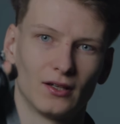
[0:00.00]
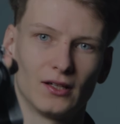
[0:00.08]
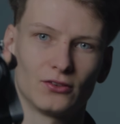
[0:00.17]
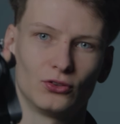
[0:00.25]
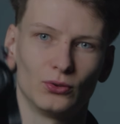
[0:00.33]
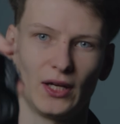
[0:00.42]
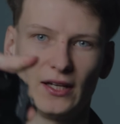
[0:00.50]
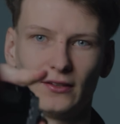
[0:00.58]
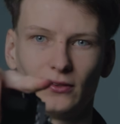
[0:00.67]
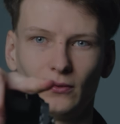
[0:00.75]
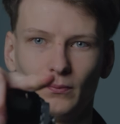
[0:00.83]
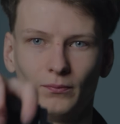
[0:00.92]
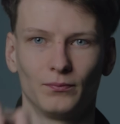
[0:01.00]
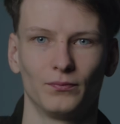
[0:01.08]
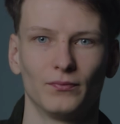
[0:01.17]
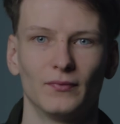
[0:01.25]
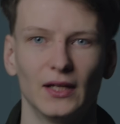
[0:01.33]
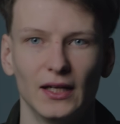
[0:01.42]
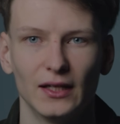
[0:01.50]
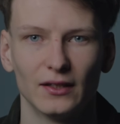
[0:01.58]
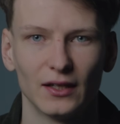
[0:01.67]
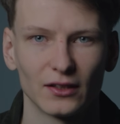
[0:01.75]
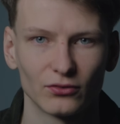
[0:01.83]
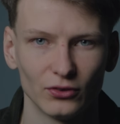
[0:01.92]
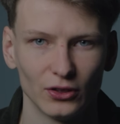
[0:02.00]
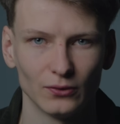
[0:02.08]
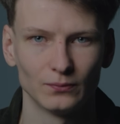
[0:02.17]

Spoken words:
I'll see you guys in the next video.